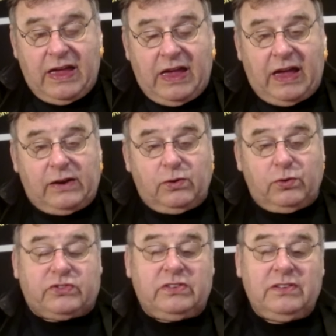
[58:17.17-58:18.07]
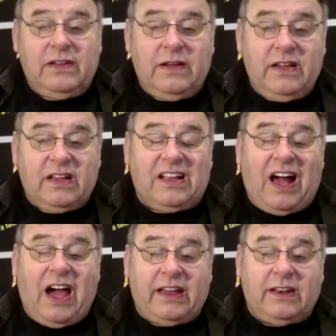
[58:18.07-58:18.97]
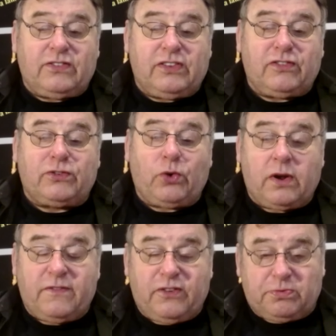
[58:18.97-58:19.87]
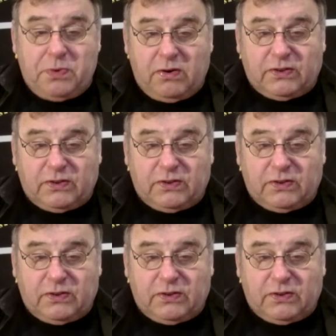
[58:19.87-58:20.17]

and whose guide is the sword of the Spirit,